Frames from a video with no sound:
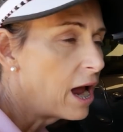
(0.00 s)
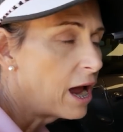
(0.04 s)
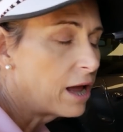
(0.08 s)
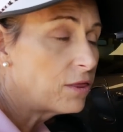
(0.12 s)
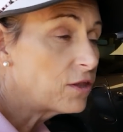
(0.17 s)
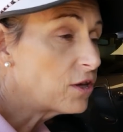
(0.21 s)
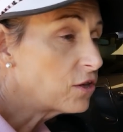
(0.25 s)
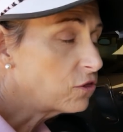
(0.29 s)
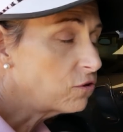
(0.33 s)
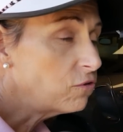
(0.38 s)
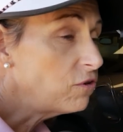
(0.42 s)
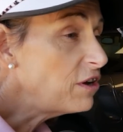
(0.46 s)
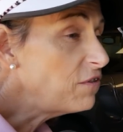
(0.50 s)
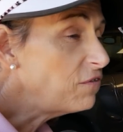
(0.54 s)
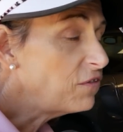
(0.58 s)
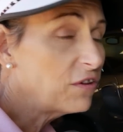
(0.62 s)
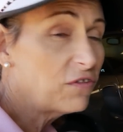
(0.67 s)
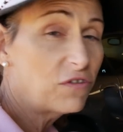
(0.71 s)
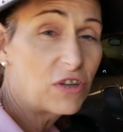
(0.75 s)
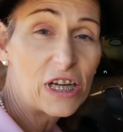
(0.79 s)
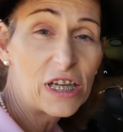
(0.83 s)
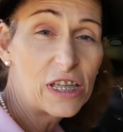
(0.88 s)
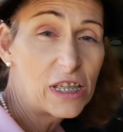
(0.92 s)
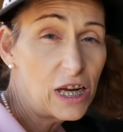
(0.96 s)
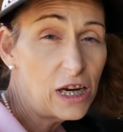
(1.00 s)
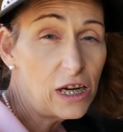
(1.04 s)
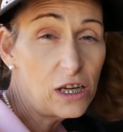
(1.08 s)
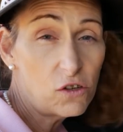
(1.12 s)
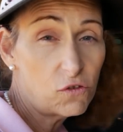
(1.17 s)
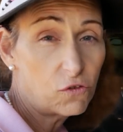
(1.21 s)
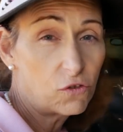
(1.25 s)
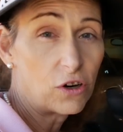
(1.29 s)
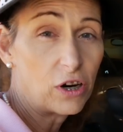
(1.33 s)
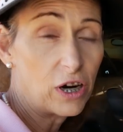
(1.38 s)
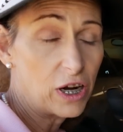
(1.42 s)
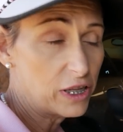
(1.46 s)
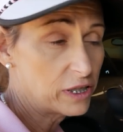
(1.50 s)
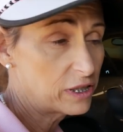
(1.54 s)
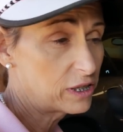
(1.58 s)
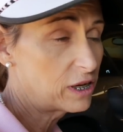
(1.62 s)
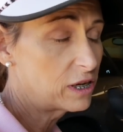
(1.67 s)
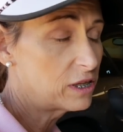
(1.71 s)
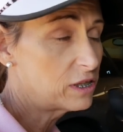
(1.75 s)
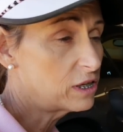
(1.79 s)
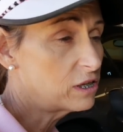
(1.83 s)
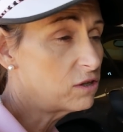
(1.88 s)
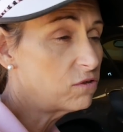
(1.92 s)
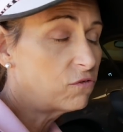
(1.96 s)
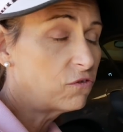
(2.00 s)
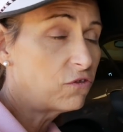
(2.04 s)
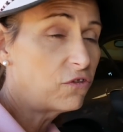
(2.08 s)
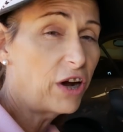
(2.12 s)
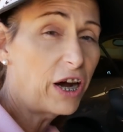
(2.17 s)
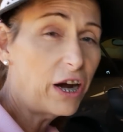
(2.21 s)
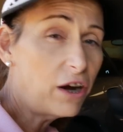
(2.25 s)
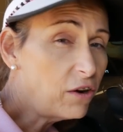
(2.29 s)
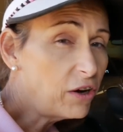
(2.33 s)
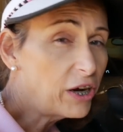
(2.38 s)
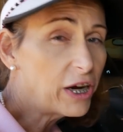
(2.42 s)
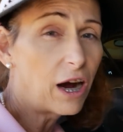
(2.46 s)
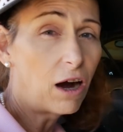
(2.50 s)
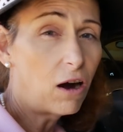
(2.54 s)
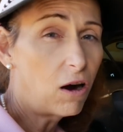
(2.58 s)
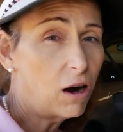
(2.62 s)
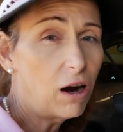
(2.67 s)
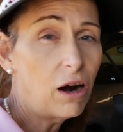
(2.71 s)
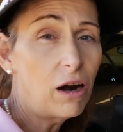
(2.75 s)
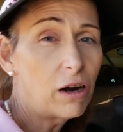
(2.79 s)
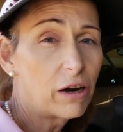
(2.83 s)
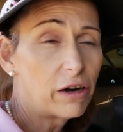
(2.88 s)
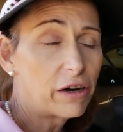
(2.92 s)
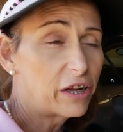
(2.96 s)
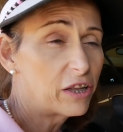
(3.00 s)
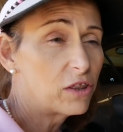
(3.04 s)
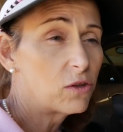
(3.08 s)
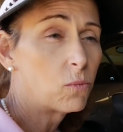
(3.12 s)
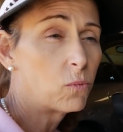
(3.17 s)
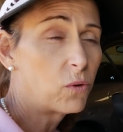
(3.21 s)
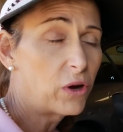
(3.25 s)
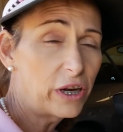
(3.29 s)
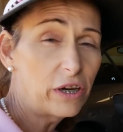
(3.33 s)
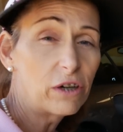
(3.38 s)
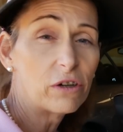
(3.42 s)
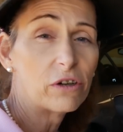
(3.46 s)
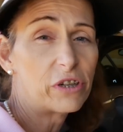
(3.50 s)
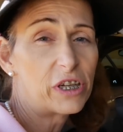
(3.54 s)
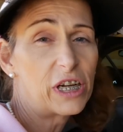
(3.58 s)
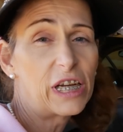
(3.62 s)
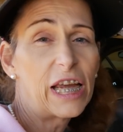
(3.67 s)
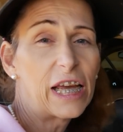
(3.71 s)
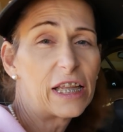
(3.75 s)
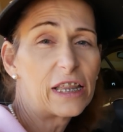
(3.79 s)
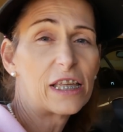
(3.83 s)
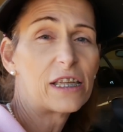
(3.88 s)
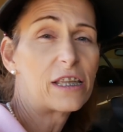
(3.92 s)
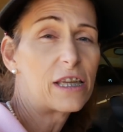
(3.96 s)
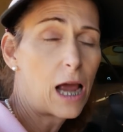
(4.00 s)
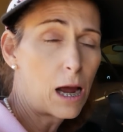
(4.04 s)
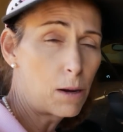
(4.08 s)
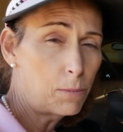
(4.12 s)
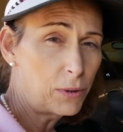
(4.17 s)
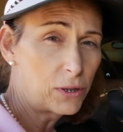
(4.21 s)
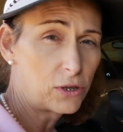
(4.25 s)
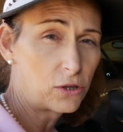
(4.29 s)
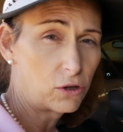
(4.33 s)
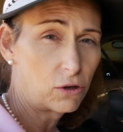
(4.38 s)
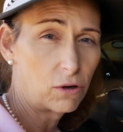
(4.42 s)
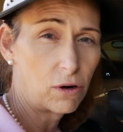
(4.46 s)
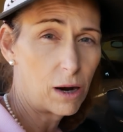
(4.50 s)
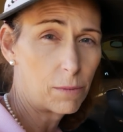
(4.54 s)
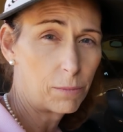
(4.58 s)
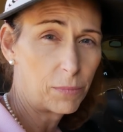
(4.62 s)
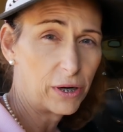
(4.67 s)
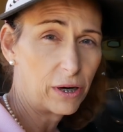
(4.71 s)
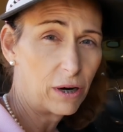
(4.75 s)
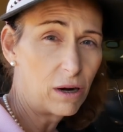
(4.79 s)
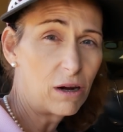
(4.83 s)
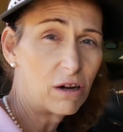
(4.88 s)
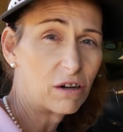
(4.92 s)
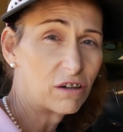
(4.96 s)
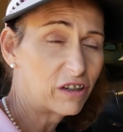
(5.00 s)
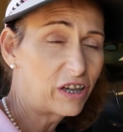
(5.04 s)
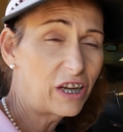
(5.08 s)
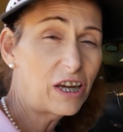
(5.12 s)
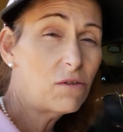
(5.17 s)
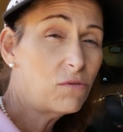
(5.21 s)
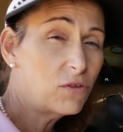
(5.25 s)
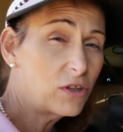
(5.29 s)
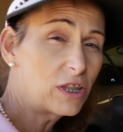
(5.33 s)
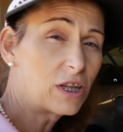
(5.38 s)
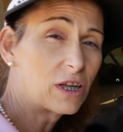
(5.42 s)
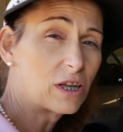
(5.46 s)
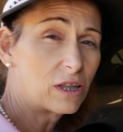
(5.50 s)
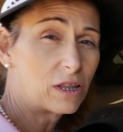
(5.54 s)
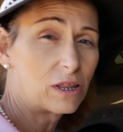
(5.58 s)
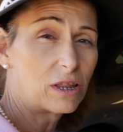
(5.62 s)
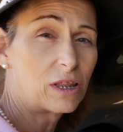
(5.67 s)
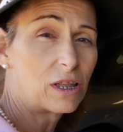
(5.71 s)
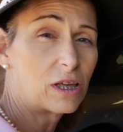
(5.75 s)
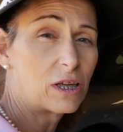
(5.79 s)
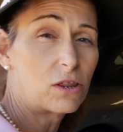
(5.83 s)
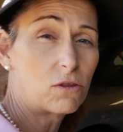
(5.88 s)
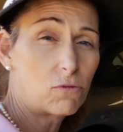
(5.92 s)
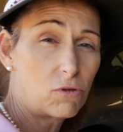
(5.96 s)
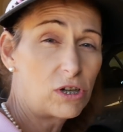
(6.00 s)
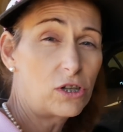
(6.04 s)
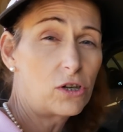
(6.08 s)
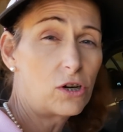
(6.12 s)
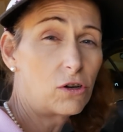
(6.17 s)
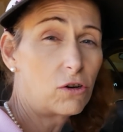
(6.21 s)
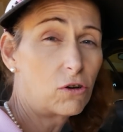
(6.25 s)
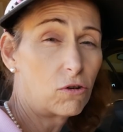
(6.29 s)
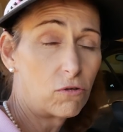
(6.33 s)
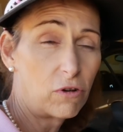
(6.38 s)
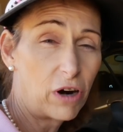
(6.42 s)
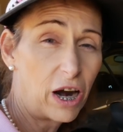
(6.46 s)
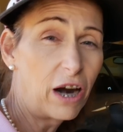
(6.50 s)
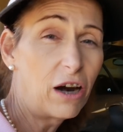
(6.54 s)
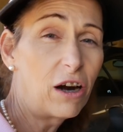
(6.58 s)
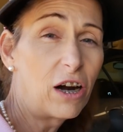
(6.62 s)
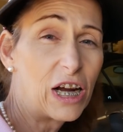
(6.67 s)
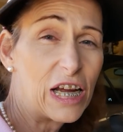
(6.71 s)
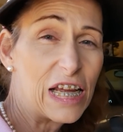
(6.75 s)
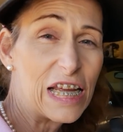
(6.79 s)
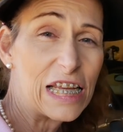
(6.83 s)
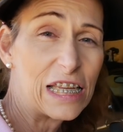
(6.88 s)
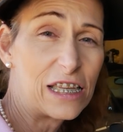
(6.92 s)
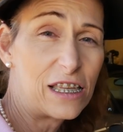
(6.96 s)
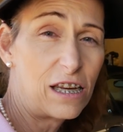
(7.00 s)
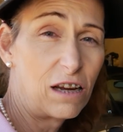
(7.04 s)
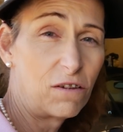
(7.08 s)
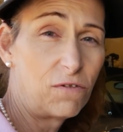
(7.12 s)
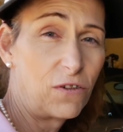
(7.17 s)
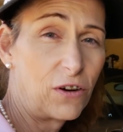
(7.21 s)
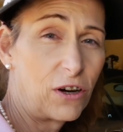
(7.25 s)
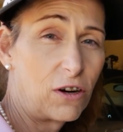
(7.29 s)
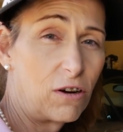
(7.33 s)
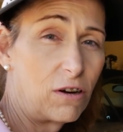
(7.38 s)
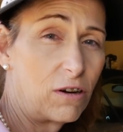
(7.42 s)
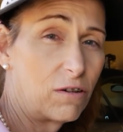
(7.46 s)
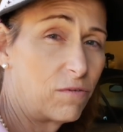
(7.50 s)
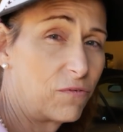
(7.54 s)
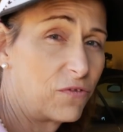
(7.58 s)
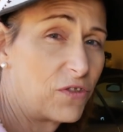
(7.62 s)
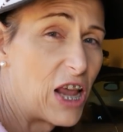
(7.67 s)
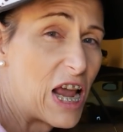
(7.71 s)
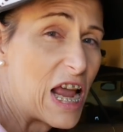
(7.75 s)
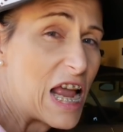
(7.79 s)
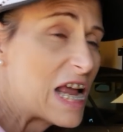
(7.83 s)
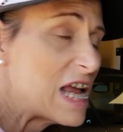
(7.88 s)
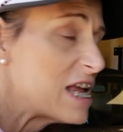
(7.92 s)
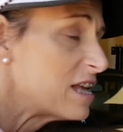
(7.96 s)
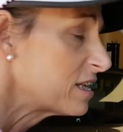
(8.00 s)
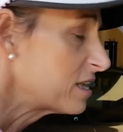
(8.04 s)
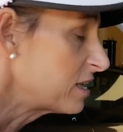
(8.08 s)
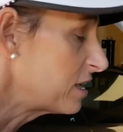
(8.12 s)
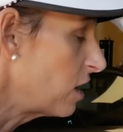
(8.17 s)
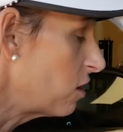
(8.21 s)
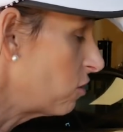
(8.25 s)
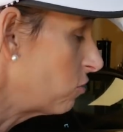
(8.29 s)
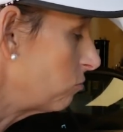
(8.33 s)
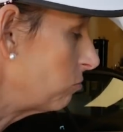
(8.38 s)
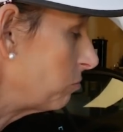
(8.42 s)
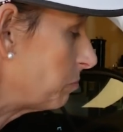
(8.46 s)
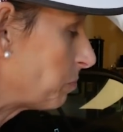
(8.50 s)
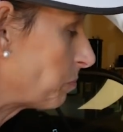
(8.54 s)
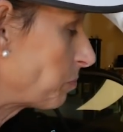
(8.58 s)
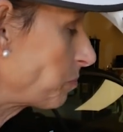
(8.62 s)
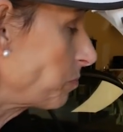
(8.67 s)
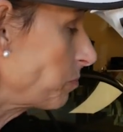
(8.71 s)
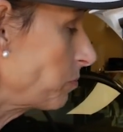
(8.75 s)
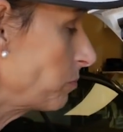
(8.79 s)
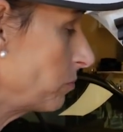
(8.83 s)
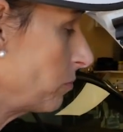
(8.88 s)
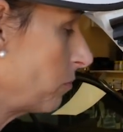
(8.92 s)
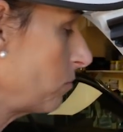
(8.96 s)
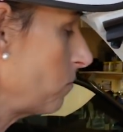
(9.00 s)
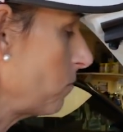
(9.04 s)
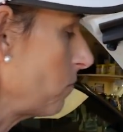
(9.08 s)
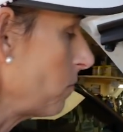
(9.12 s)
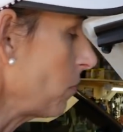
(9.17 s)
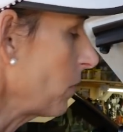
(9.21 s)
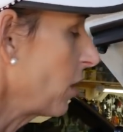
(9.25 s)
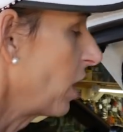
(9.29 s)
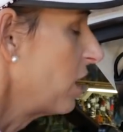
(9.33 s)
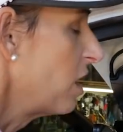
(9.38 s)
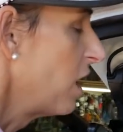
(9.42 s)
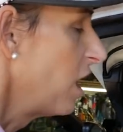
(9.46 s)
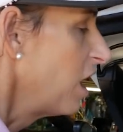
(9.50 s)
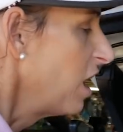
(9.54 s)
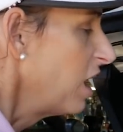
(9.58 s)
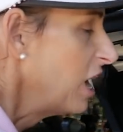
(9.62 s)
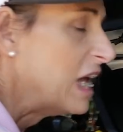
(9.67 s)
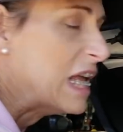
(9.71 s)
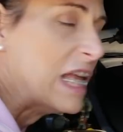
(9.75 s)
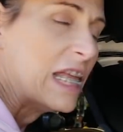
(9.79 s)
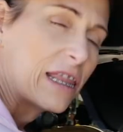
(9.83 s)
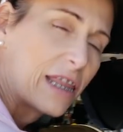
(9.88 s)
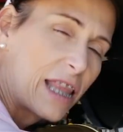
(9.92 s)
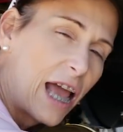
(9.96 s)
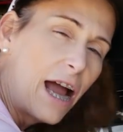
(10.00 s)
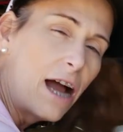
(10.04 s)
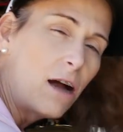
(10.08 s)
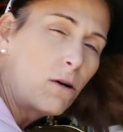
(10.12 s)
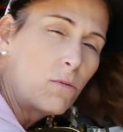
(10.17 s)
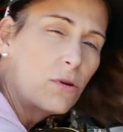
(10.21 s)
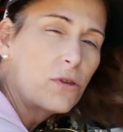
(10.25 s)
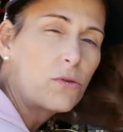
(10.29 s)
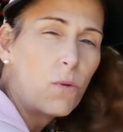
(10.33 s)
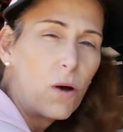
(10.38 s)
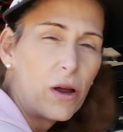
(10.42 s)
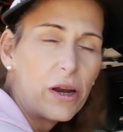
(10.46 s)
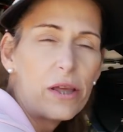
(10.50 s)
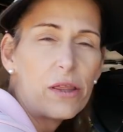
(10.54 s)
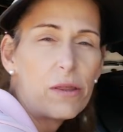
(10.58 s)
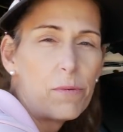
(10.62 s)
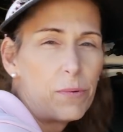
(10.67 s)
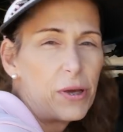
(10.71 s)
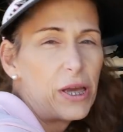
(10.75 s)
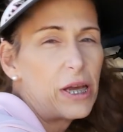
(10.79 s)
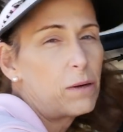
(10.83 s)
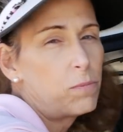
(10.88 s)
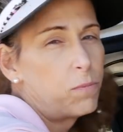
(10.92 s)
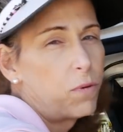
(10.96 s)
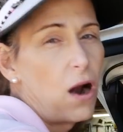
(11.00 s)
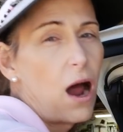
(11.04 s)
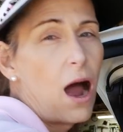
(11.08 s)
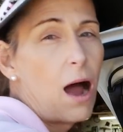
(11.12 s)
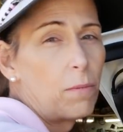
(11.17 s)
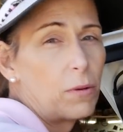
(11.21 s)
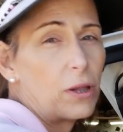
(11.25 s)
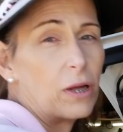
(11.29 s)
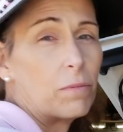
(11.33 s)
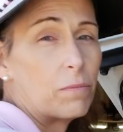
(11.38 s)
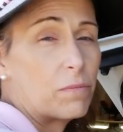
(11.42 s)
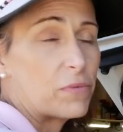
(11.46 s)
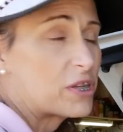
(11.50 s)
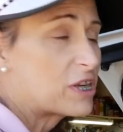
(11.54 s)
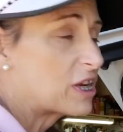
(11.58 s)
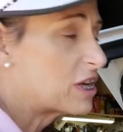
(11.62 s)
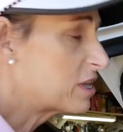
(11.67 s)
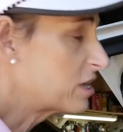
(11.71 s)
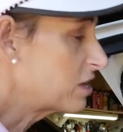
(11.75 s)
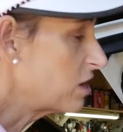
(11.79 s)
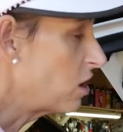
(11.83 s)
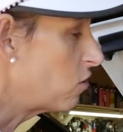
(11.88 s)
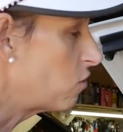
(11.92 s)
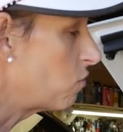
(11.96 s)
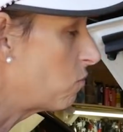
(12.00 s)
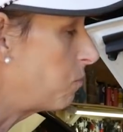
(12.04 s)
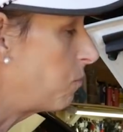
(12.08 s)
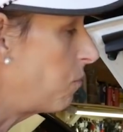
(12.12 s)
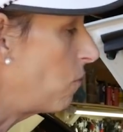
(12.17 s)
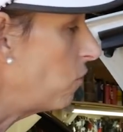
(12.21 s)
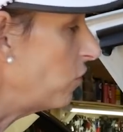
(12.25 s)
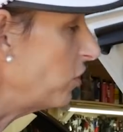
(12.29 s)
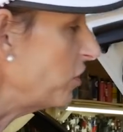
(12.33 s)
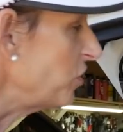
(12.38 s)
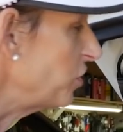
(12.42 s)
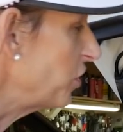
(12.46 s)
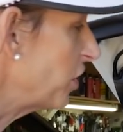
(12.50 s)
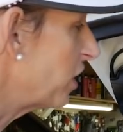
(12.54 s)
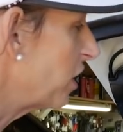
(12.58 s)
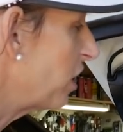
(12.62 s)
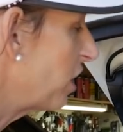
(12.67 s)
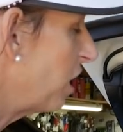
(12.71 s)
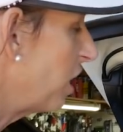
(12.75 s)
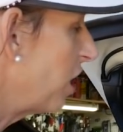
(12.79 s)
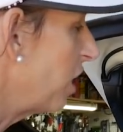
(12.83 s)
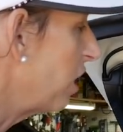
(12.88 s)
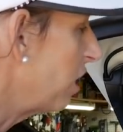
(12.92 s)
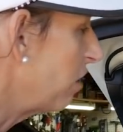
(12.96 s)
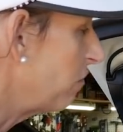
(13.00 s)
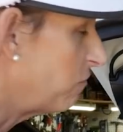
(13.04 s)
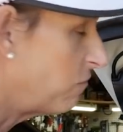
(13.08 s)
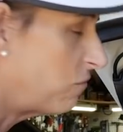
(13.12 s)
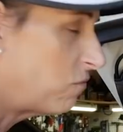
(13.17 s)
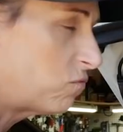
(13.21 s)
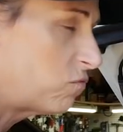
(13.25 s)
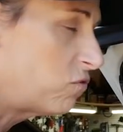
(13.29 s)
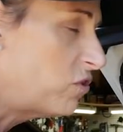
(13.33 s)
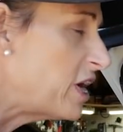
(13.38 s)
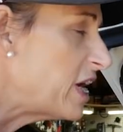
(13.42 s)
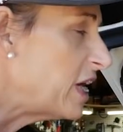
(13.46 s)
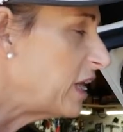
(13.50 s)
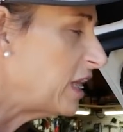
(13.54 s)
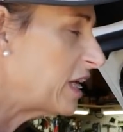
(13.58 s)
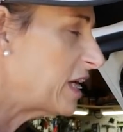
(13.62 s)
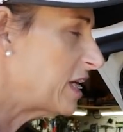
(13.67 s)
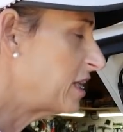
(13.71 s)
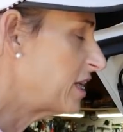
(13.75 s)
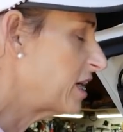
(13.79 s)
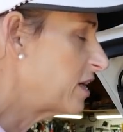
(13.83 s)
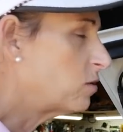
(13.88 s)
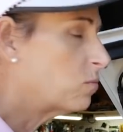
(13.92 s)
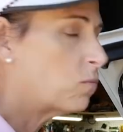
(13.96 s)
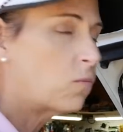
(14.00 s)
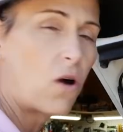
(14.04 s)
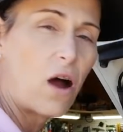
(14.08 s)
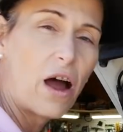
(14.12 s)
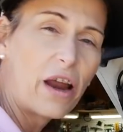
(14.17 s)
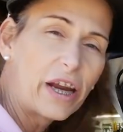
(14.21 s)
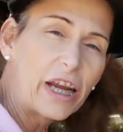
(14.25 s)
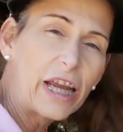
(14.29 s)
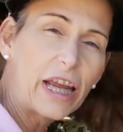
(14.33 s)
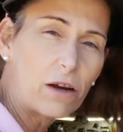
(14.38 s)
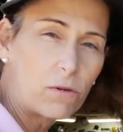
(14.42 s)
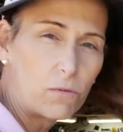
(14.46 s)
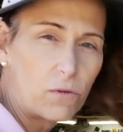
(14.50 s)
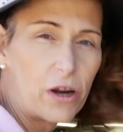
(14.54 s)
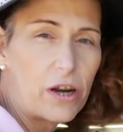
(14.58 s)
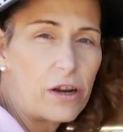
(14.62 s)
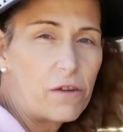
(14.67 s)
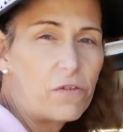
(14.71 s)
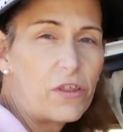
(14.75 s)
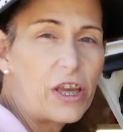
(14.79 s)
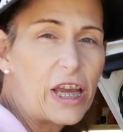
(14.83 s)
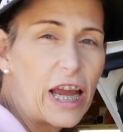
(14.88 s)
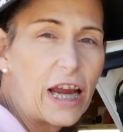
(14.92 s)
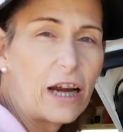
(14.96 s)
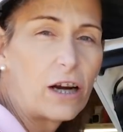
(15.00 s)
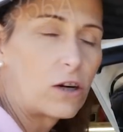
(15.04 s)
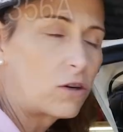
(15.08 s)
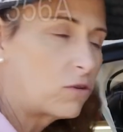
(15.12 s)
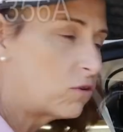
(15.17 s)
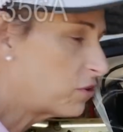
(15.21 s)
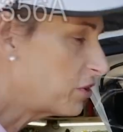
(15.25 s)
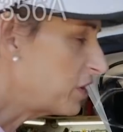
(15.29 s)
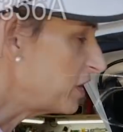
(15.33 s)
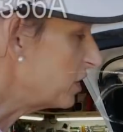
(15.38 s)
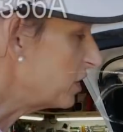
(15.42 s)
And the 356, for instance, is very hard in the winter to get the temperature up at all. Even the 3.2 Carrera is difficult. So that was one of the big problems. So Porsche really didn't want to get rid of the air-cooled.